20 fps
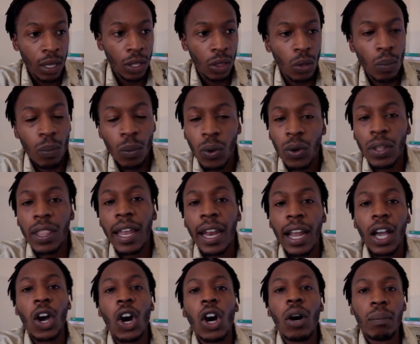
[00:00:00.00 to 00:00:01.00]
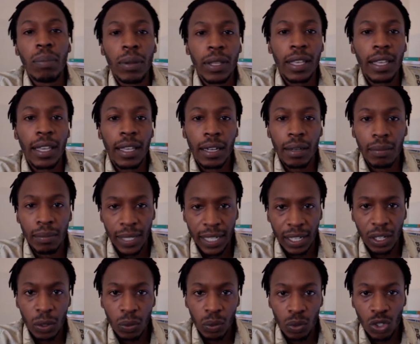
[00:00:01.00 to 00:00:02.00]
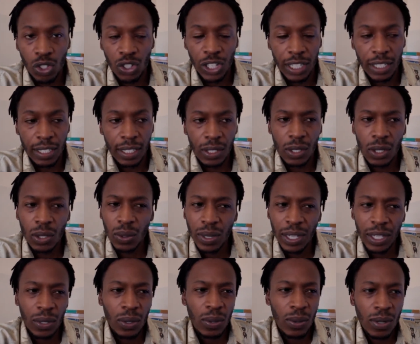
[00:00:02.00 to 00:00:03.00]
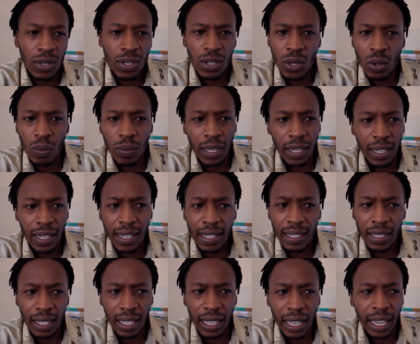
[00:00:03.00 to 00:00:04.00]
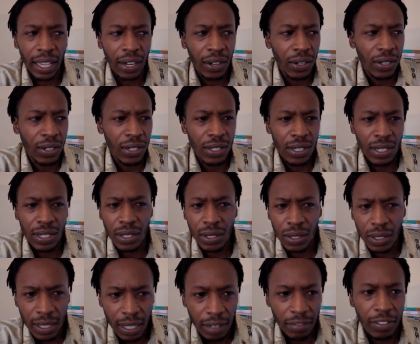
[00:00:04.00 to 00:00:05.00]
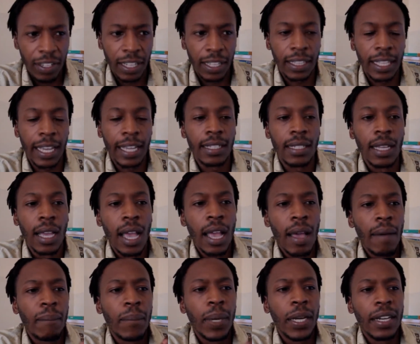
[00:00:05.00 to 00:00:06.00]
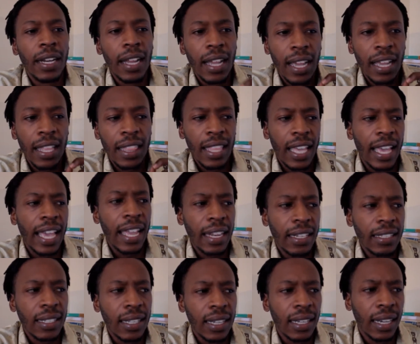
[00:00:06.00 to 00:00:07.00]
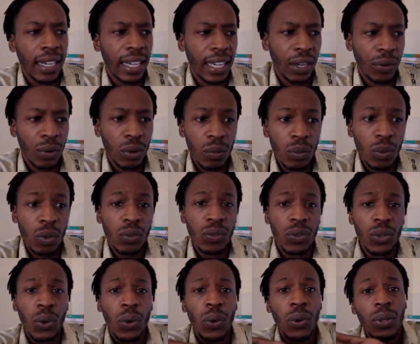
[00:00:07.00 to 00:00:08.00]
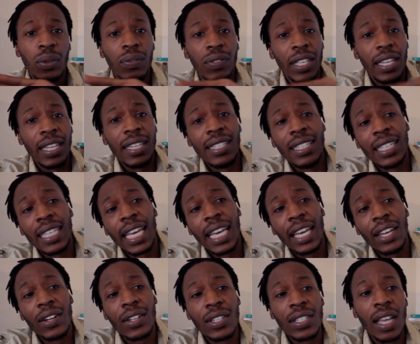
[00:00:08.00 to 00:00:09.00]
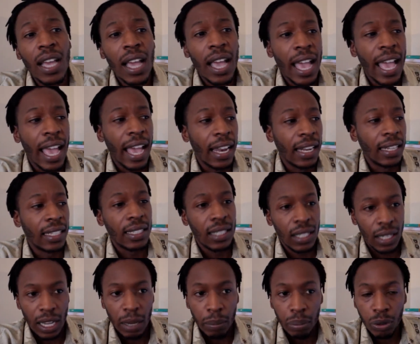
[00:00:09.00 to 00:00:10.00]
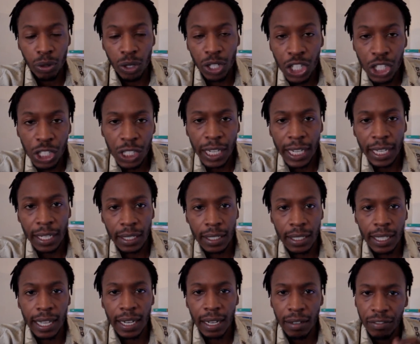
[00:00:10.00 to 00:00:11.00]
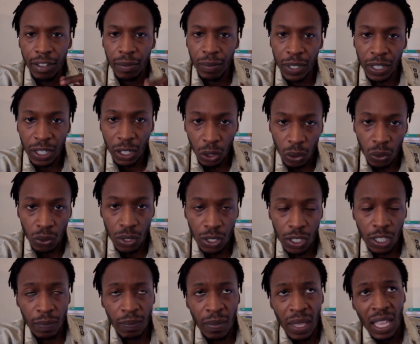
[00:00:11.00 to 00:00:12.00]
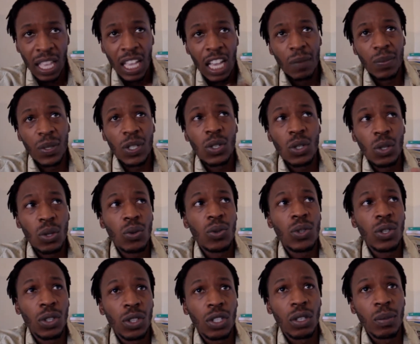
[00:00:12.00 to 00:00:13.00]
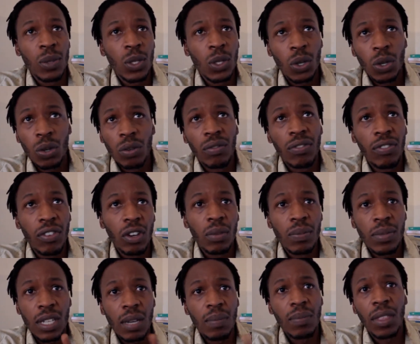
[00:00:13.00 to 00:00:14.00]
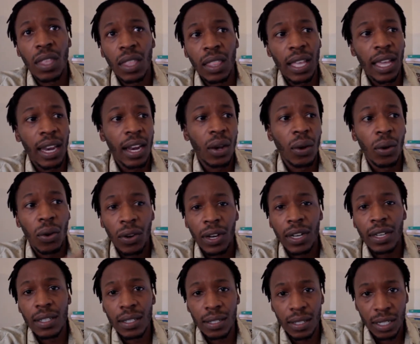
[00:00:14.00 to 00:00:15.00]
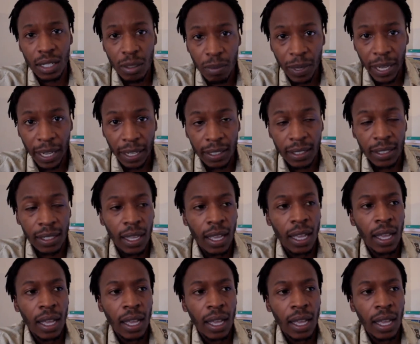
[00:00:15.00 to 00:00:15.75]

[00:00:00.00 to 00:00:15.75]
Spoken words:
the more that I complicated my own trading. So I used so many indicators and stuff like that. But in the end, I removed all of the indicators and appreciated that if I'm going to use them, I'm just using them to confirm something that I already suspect,